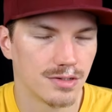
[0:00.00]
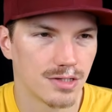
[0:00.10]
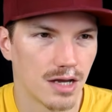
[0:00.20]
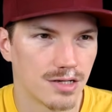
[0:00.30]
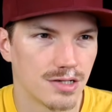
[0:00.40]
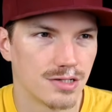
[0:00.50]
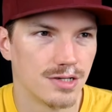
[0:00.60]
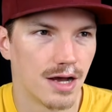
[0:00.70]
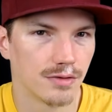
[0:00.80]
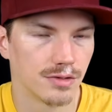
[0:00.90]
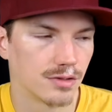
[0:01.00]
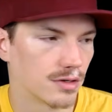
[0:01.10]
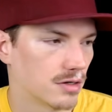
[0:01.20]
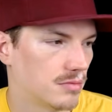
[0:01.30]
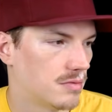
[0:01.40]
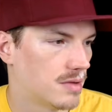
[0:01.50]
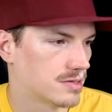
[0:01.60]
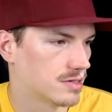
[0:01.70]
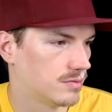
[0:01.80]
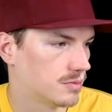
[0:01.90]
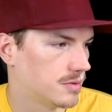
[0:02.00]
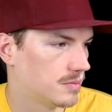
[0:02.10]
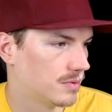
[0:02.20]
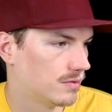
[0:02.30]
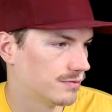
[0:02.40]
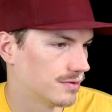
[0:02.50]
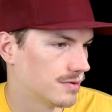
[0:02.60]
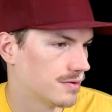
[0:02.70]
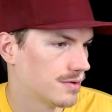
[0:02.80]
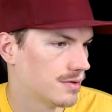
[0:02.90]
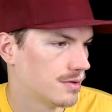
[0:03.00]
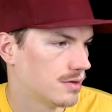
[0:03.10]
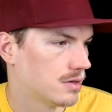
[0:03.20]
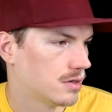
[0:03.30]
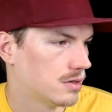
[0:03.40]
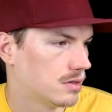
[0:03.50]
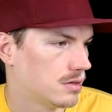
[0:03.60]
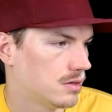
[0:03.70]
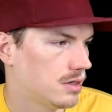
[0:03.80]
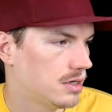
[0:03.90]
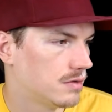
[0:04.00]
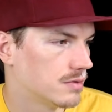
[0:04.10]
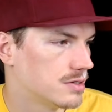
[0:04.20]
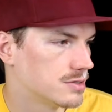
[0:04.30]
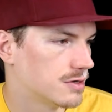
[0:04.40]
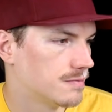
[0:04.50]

just doubt that they're going to be messing with people for any reason.